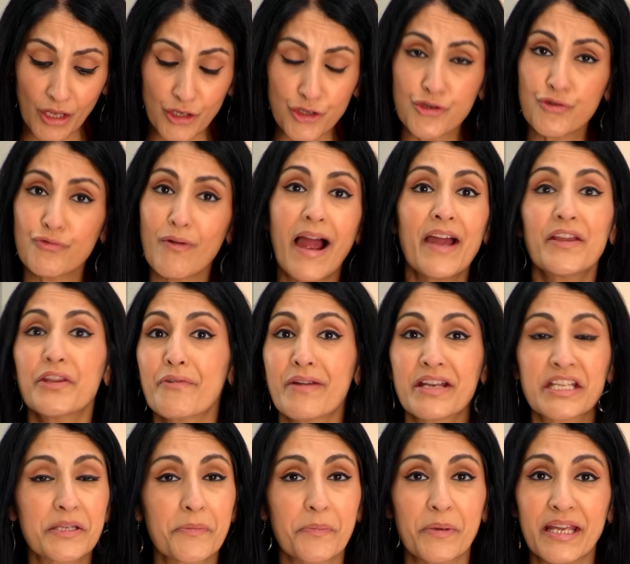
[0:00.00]
Try the
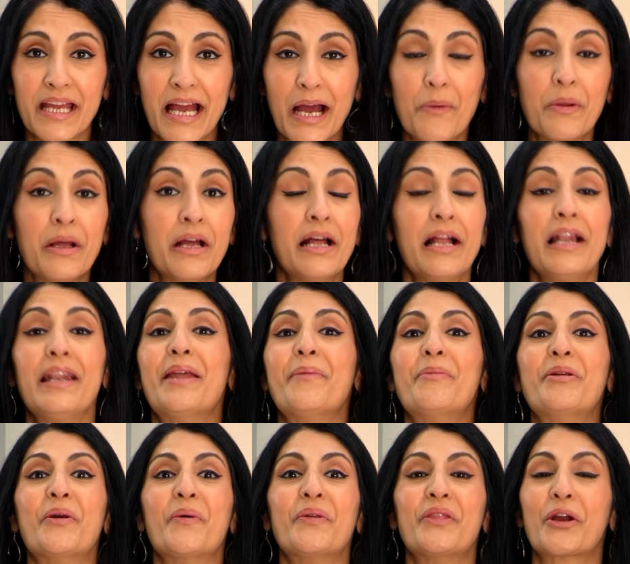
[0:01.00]
recipe out. Let
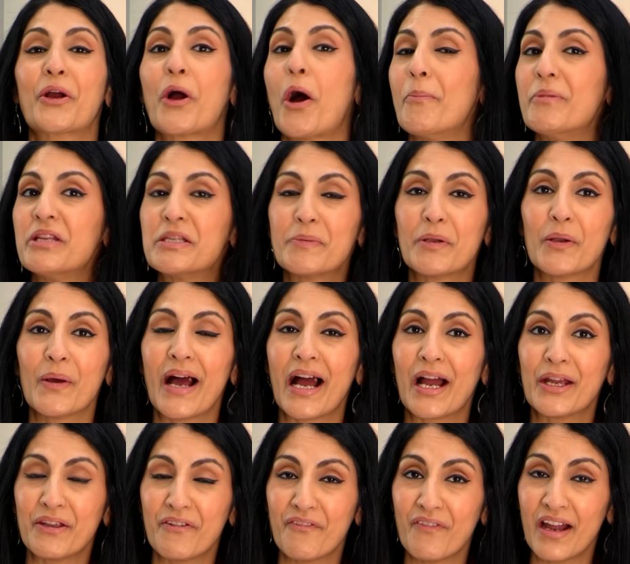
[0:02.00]
me know in the comments below
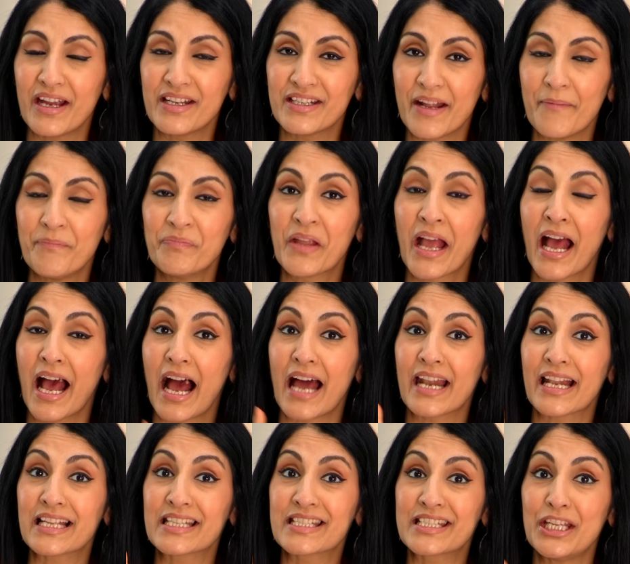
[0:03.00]
how you find it,
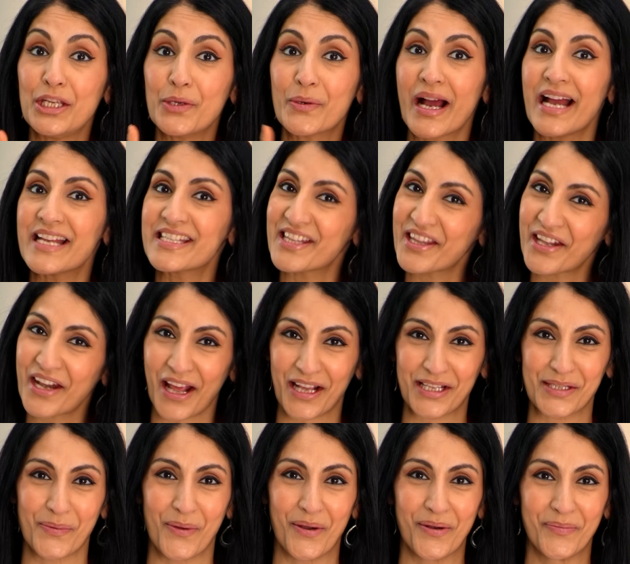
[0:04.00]
and I'll see you guys in the
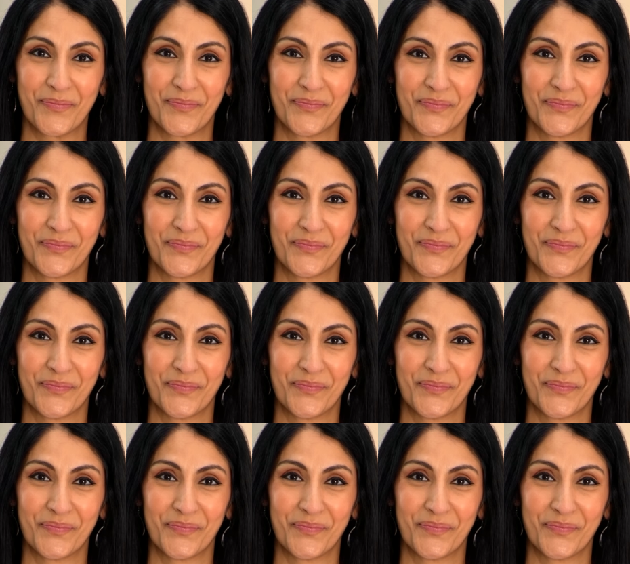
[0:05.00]
next one.